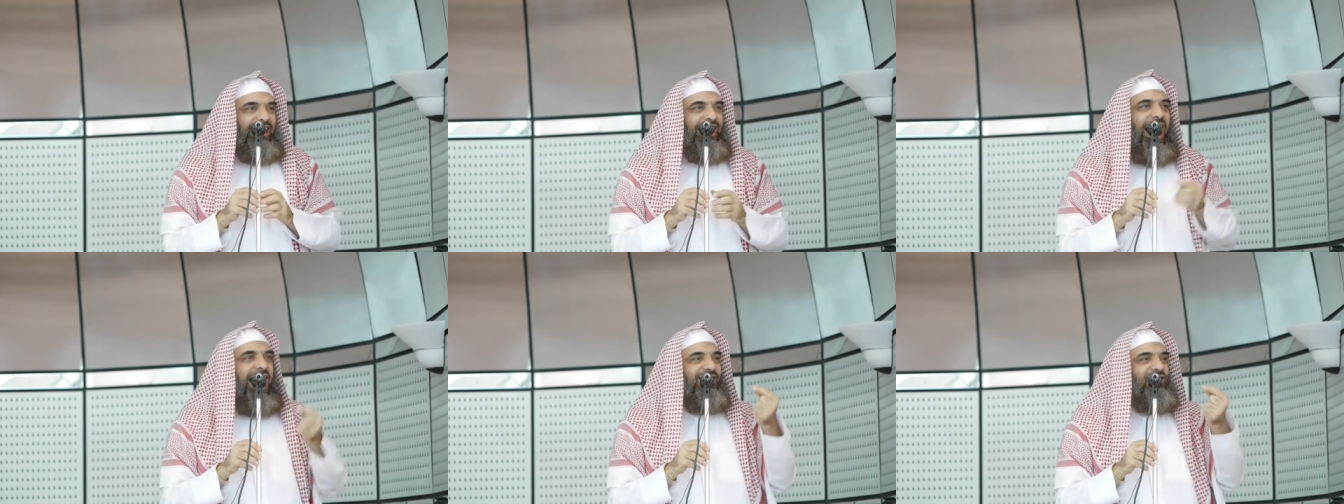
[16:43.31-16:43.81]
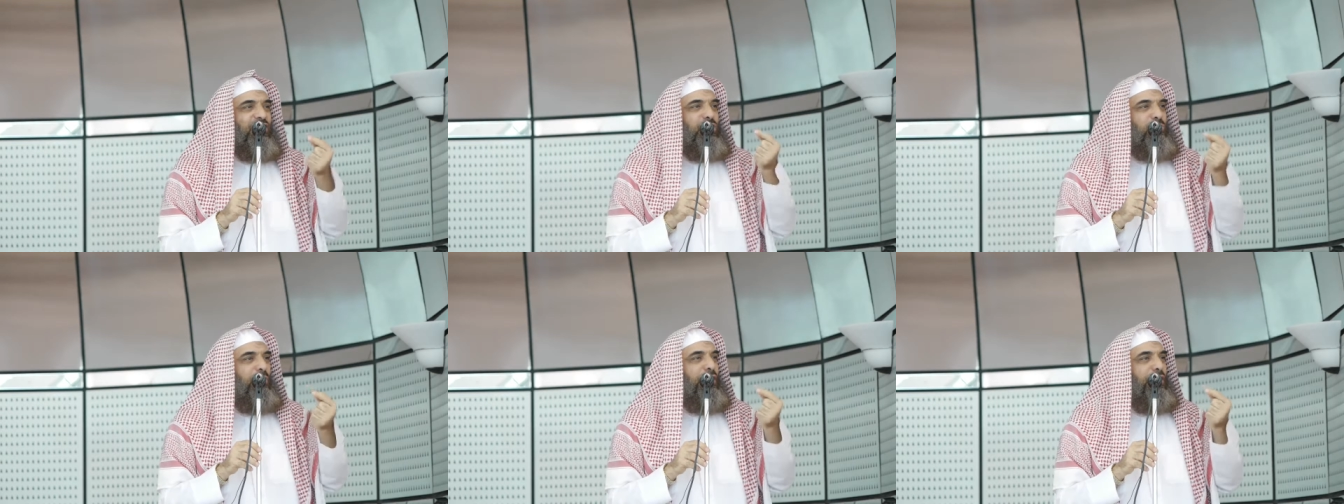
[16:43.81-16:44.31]

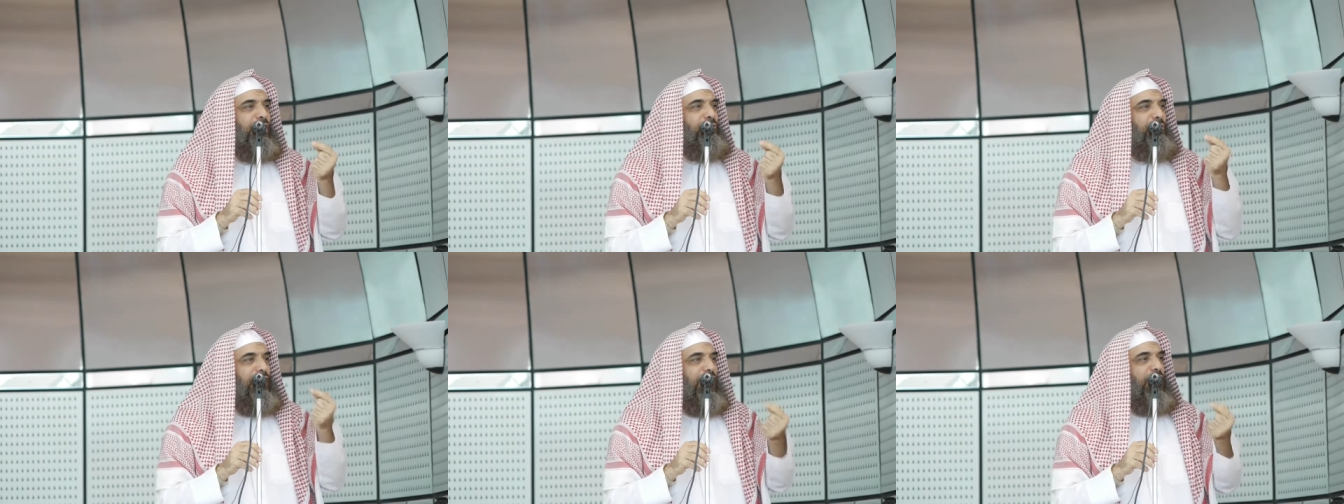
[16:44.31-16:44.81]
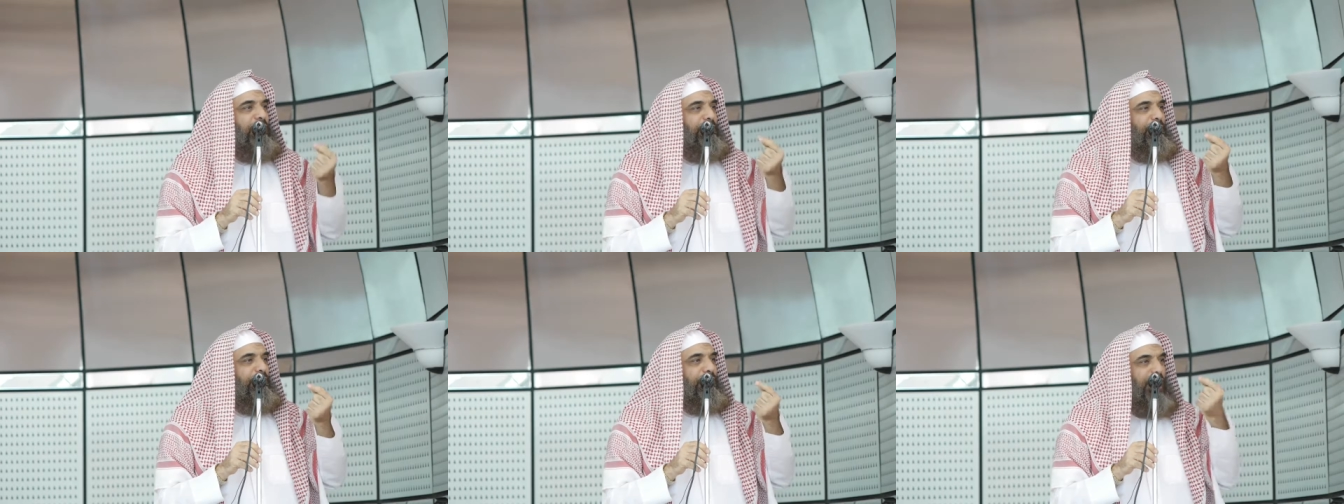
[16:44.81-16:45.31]
That's when the
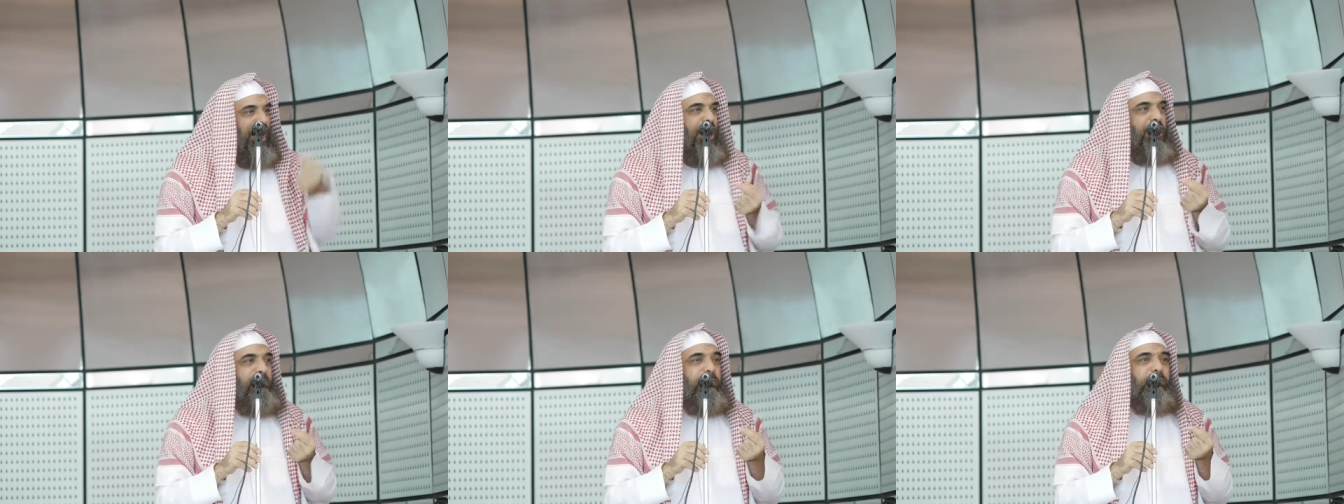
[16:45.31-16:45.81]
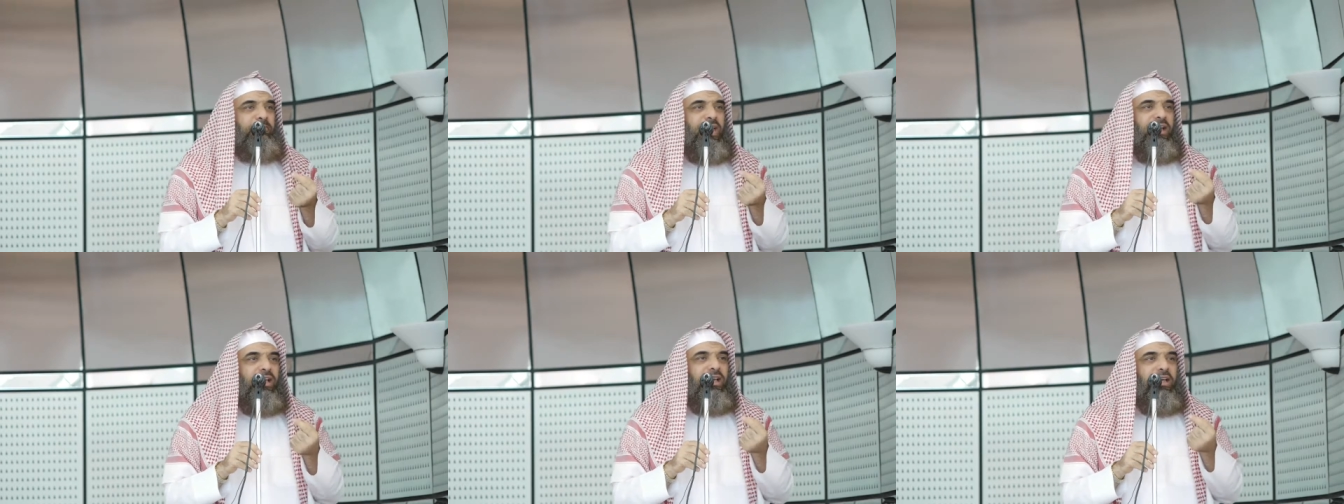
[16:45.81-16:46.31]
relief
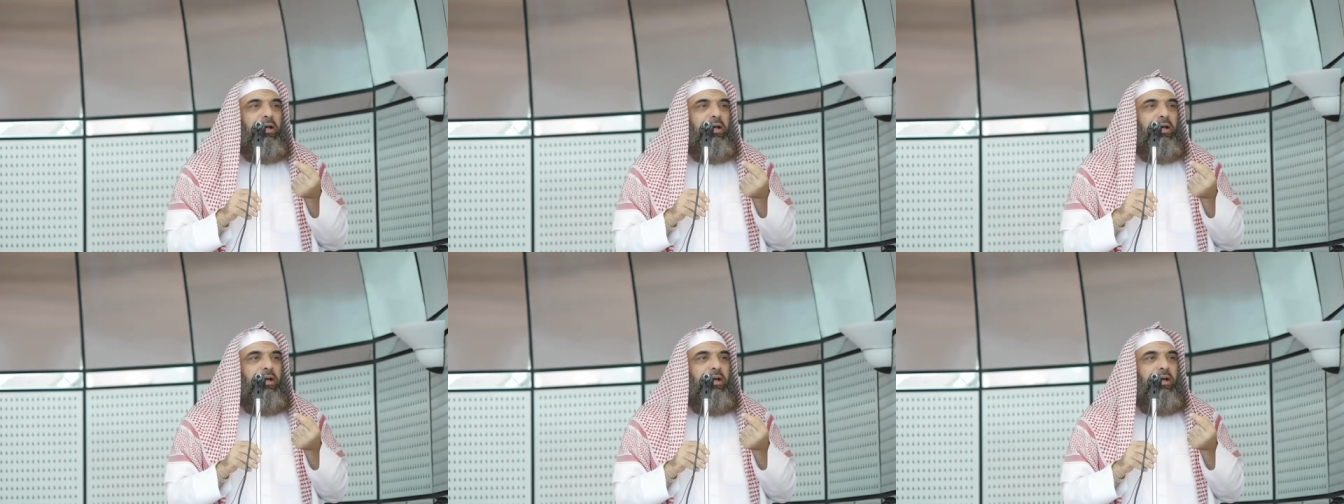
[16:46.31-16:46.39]
came,